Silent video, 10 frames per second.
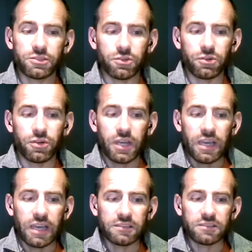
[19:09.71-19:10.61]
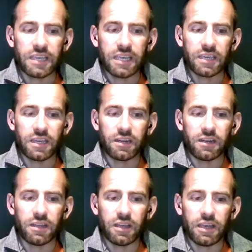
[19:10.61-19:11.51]
So it's
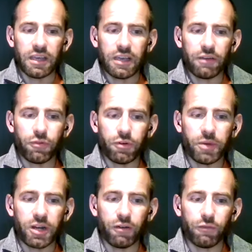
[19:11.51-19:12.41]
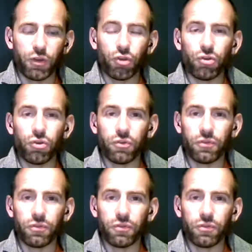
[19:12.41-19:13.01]
taken from a view,